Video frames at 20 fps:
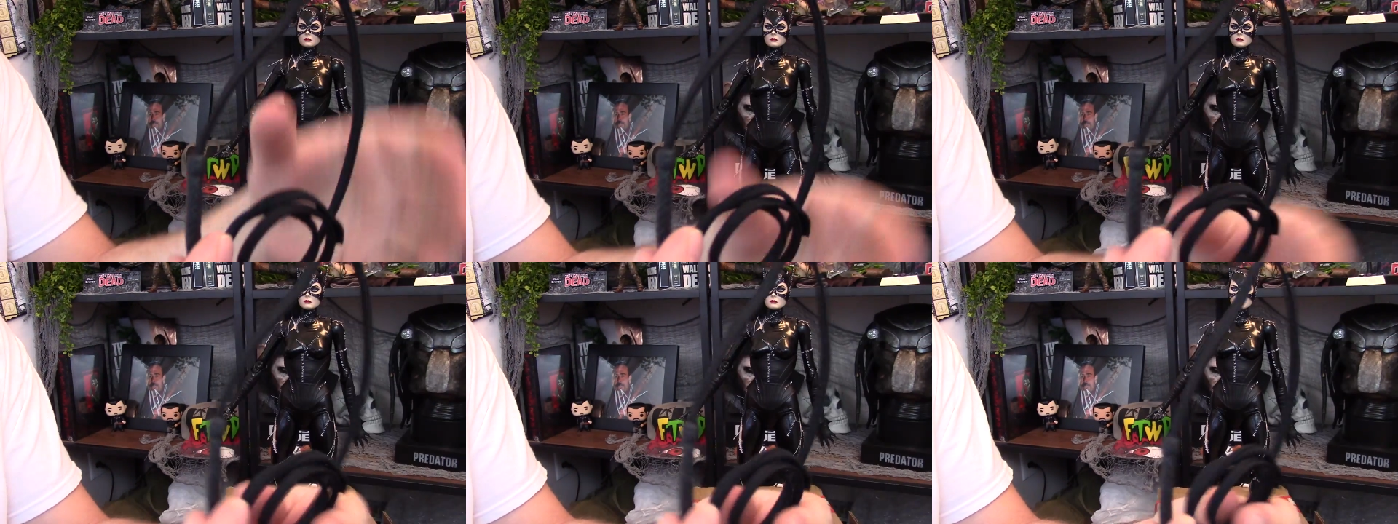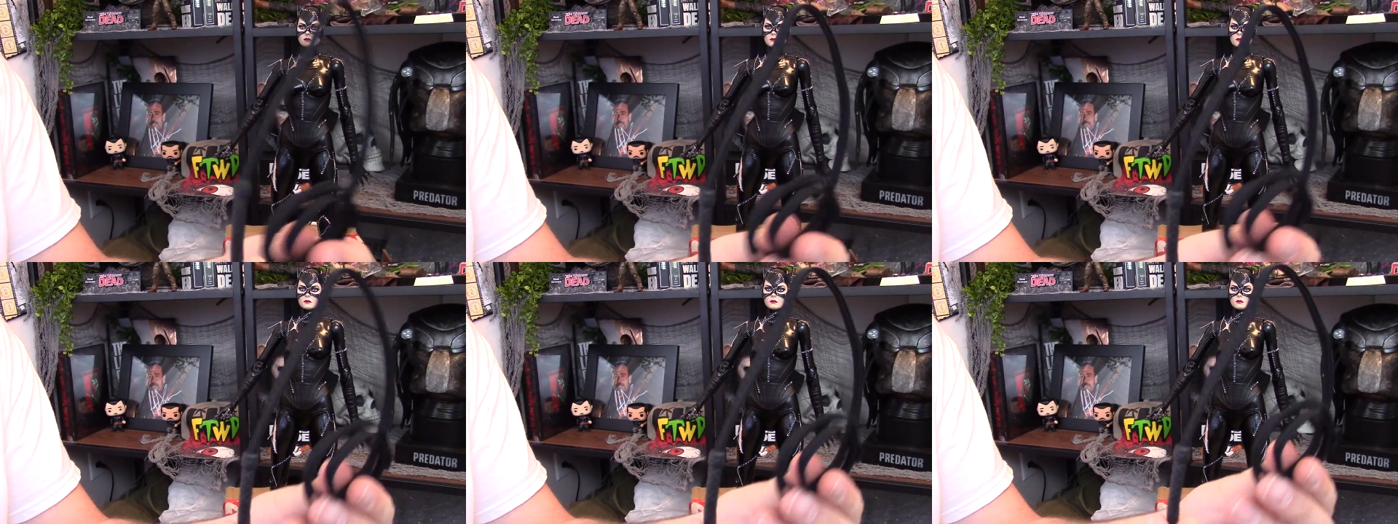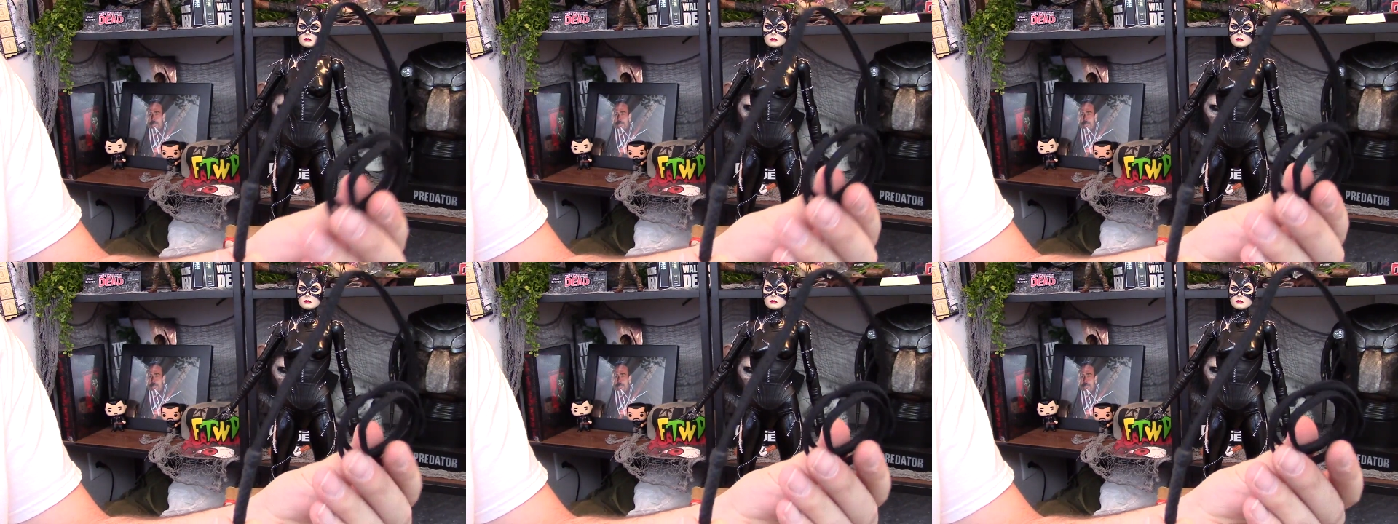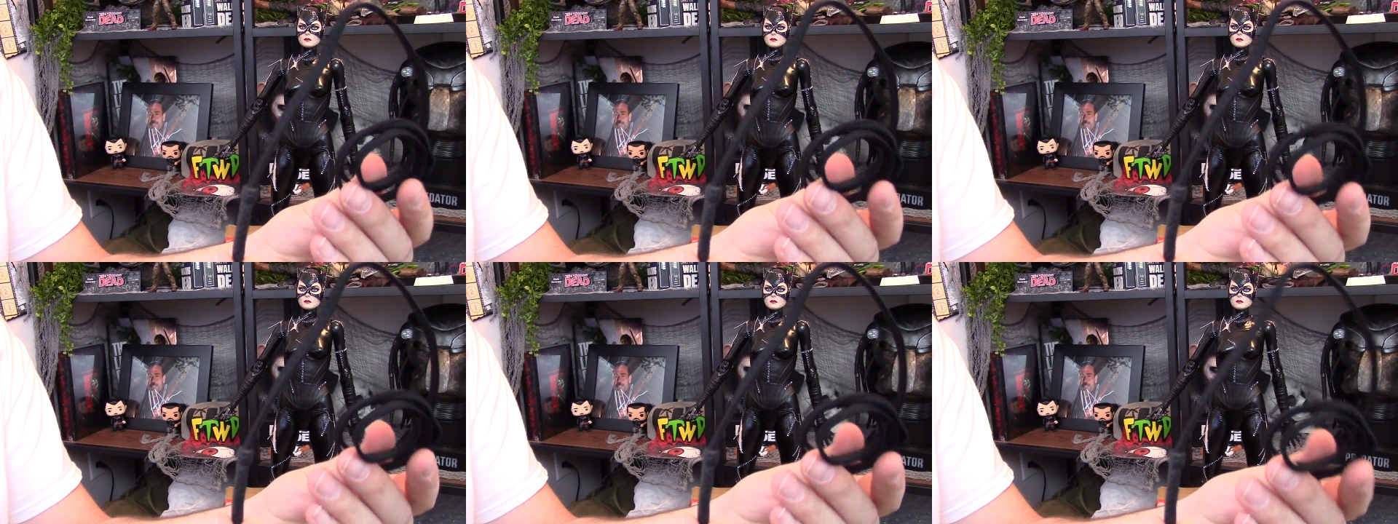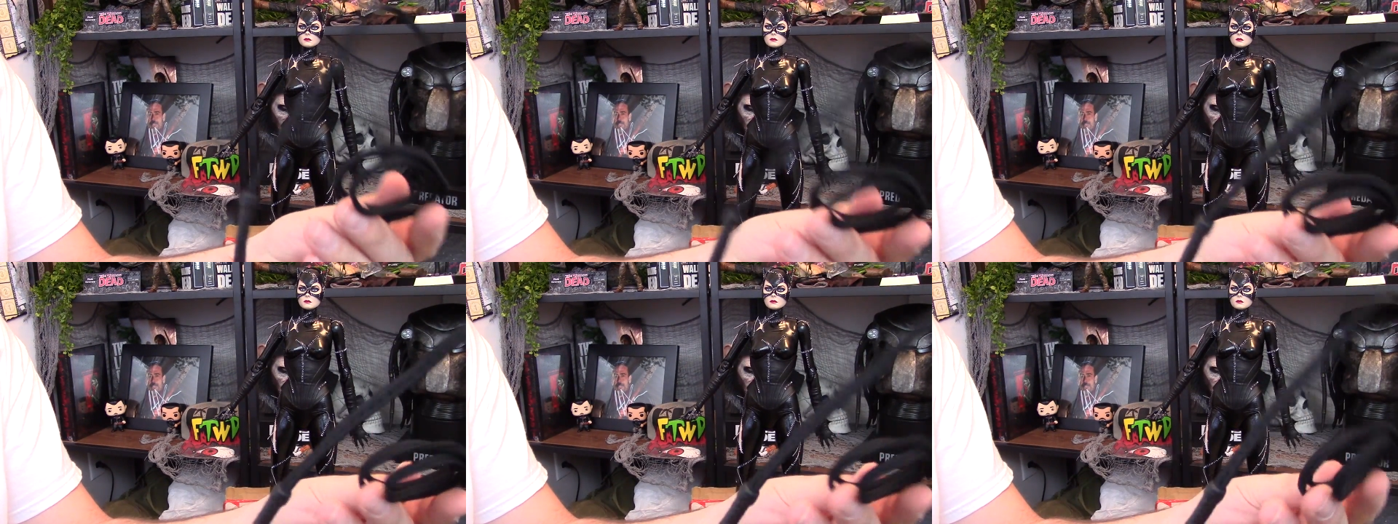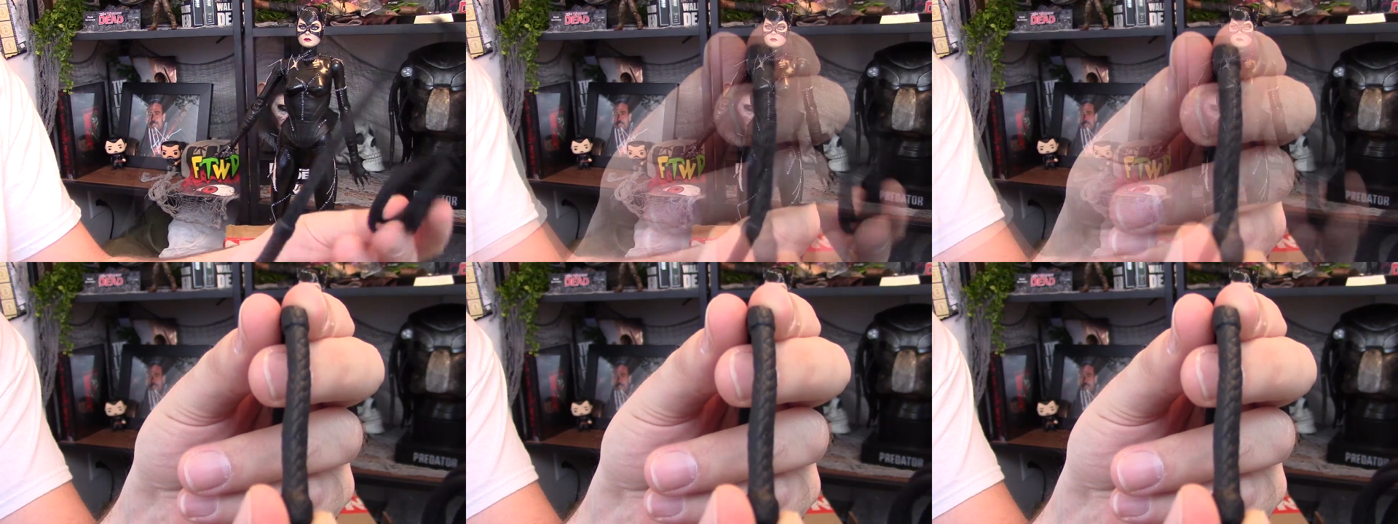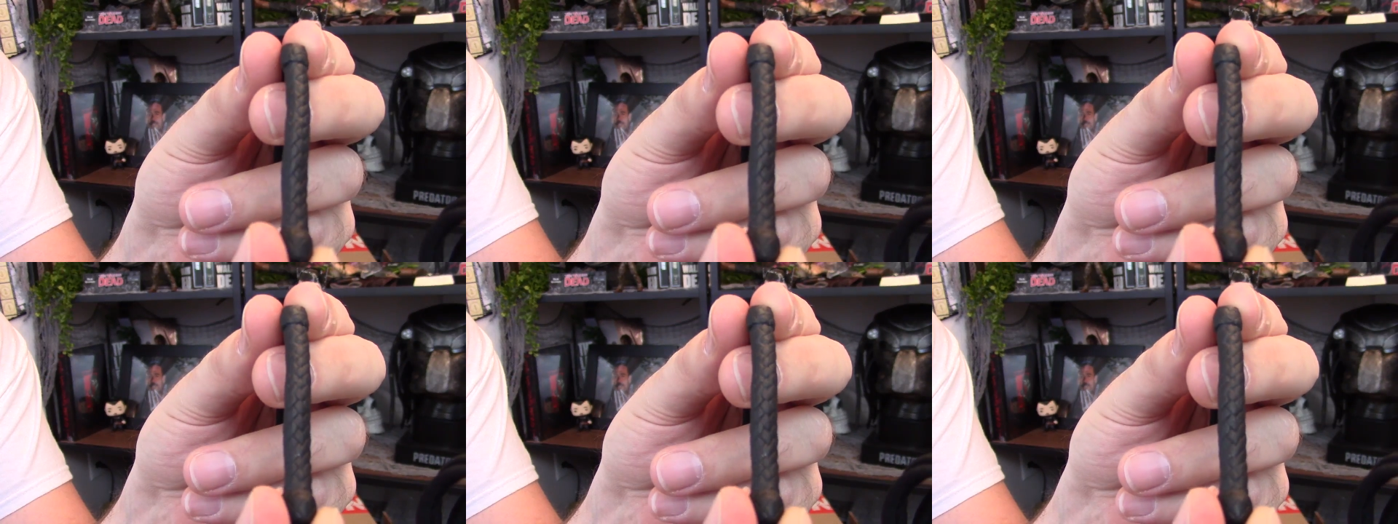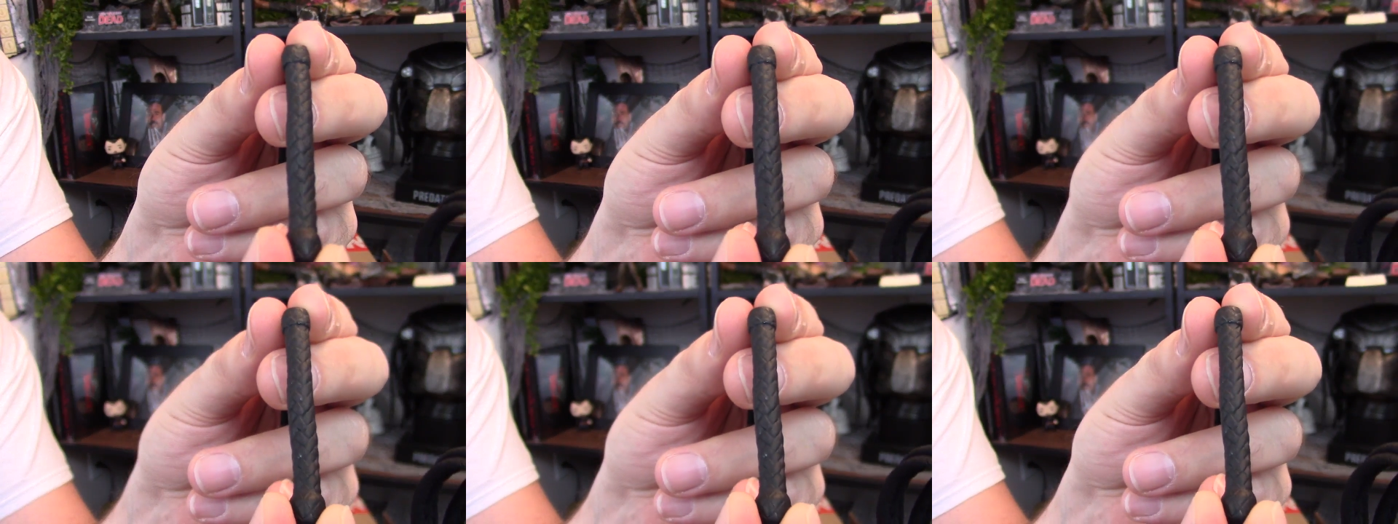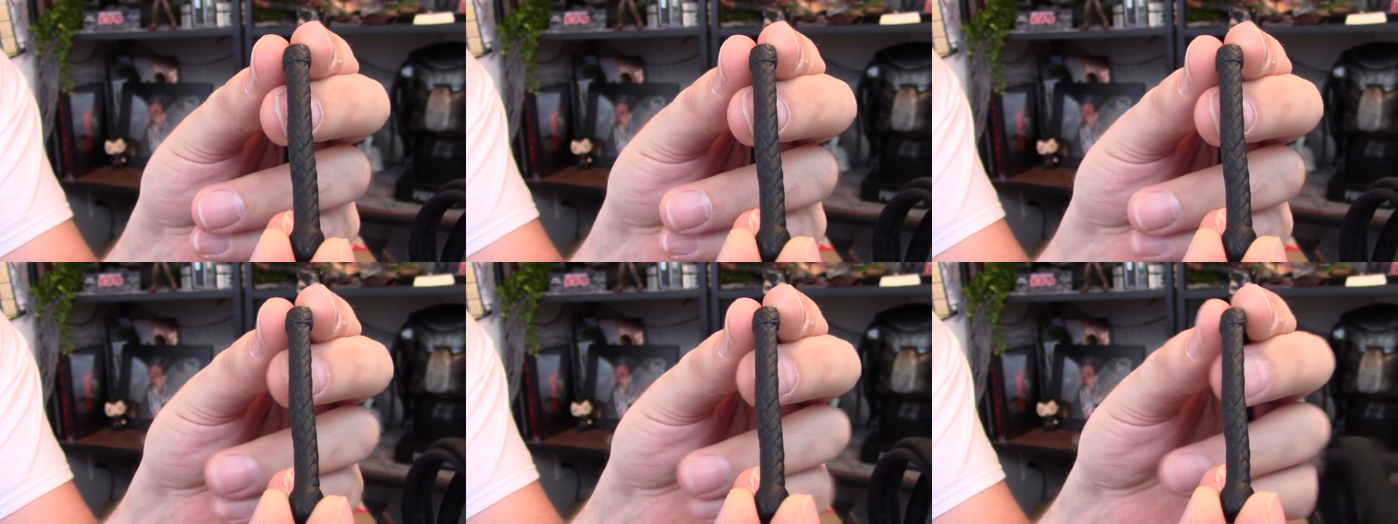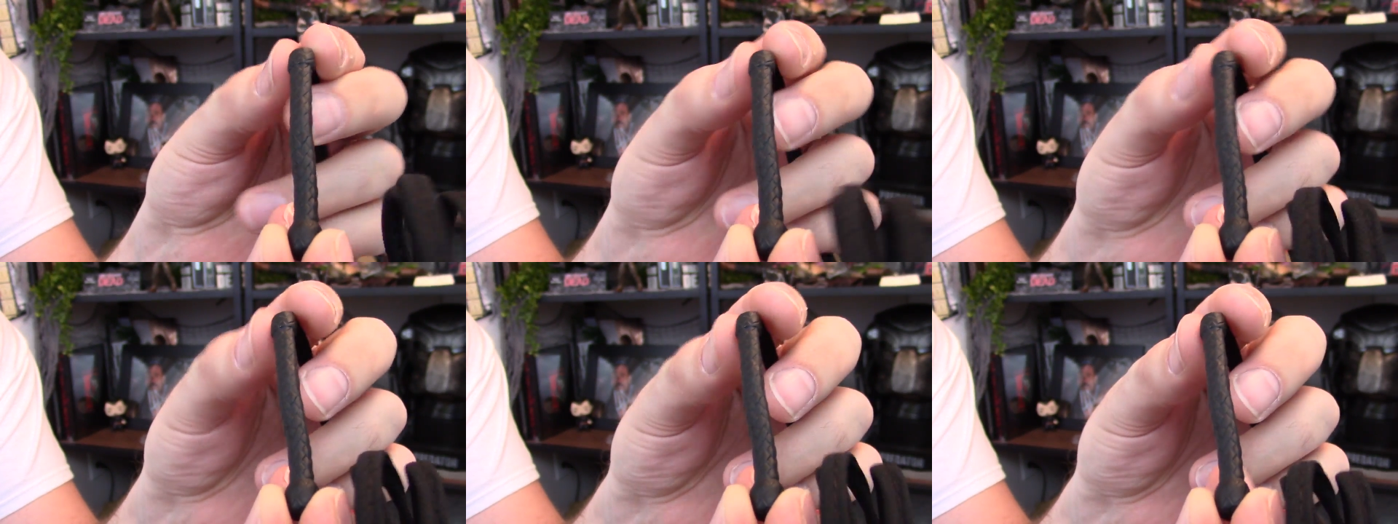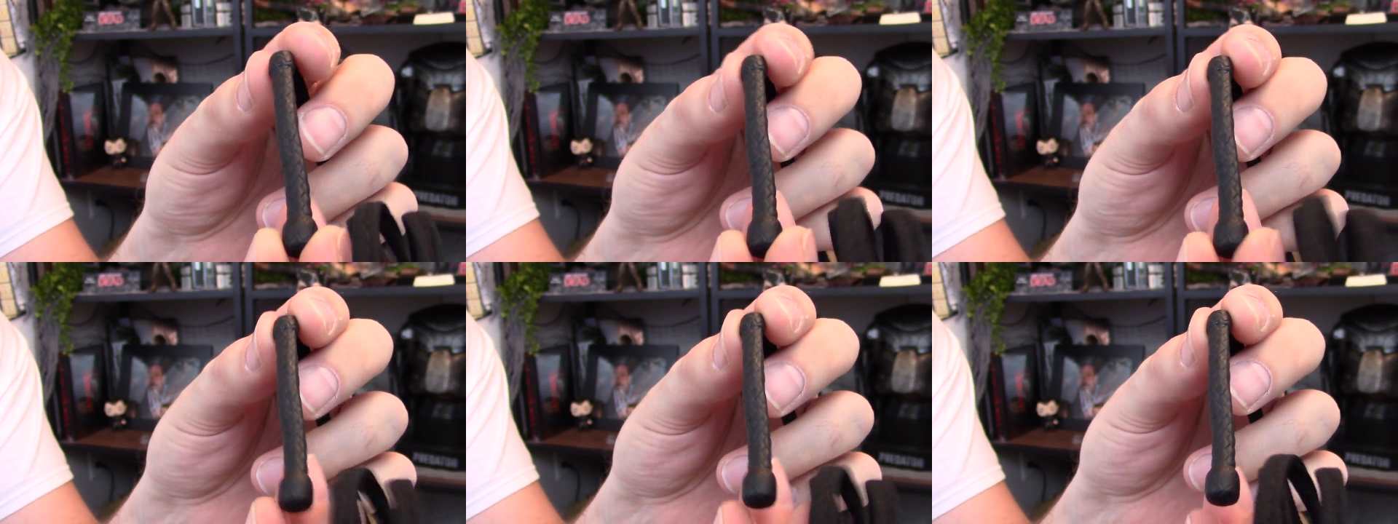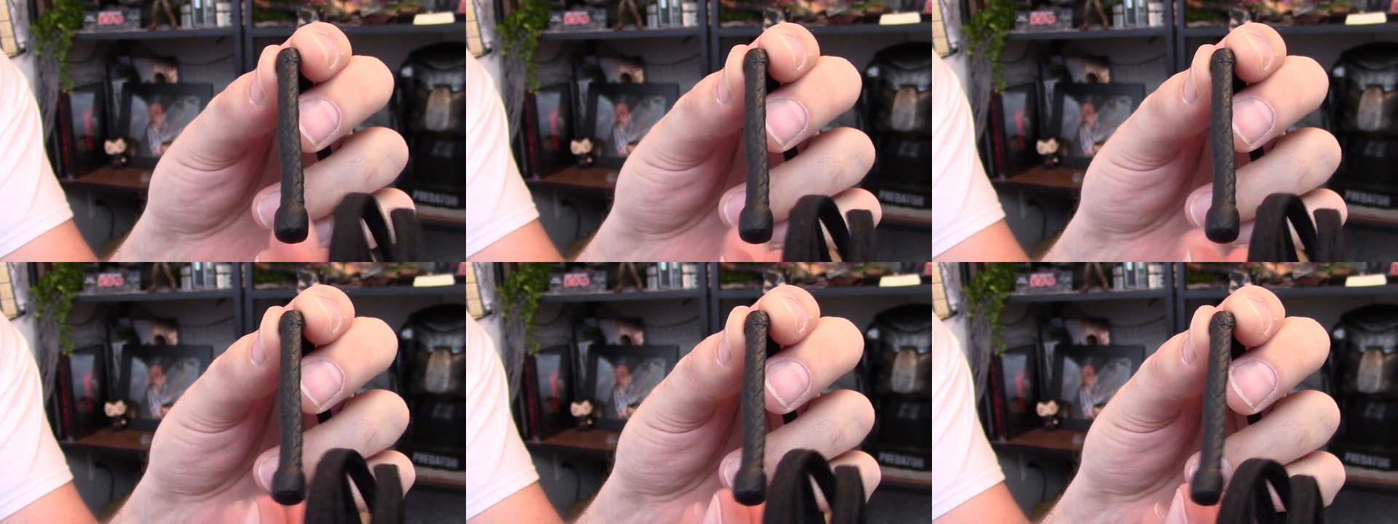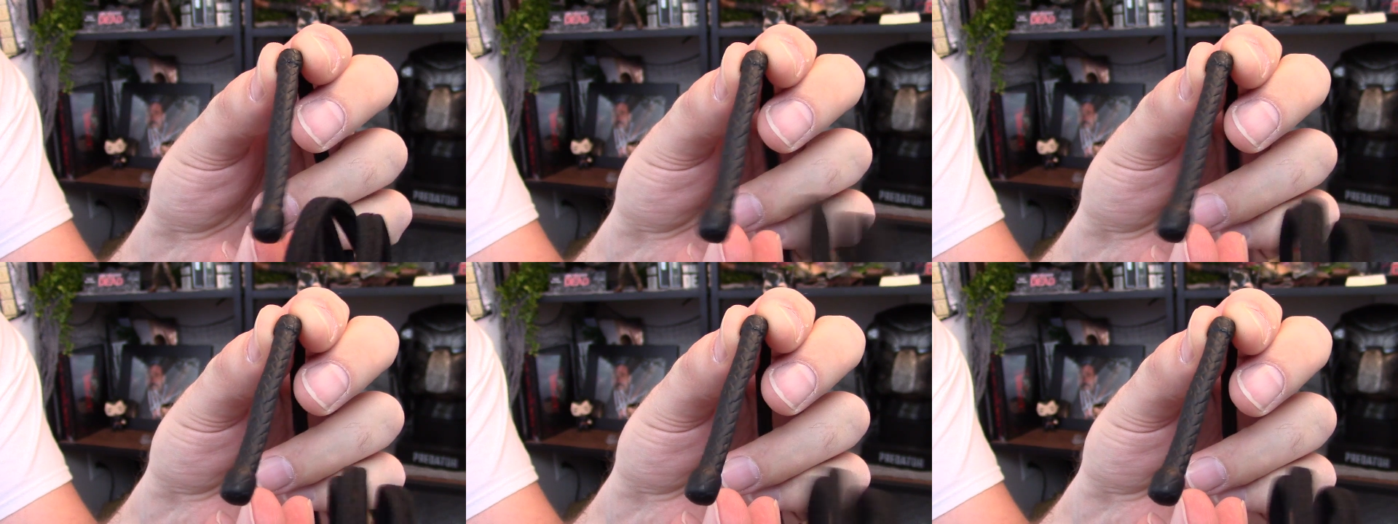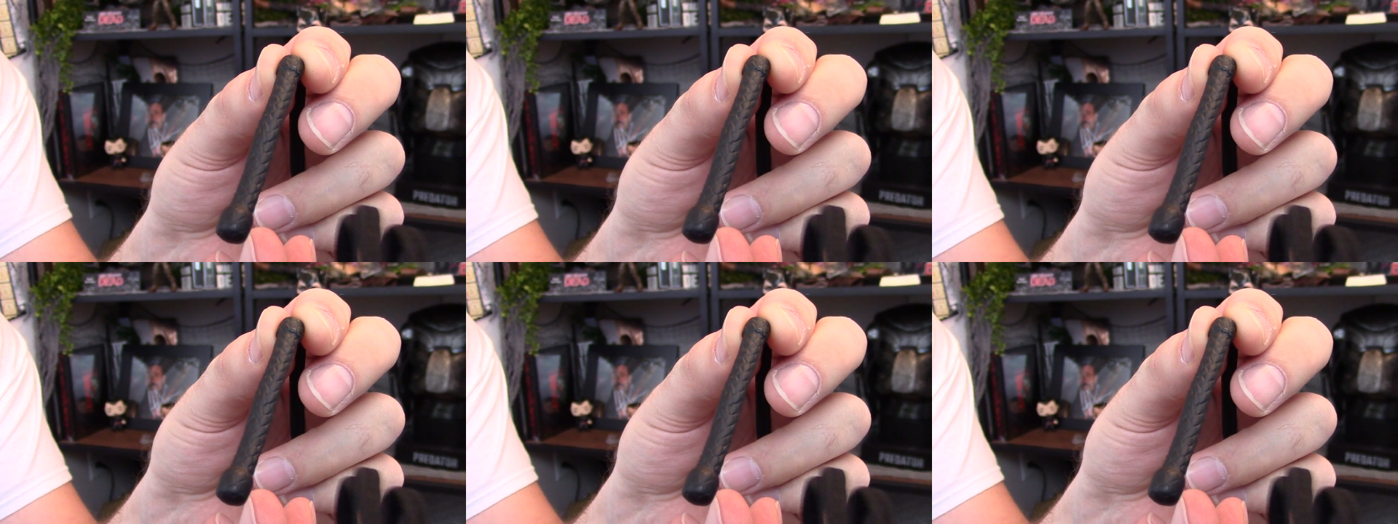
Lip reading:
No face is visible, so there are no lips to read.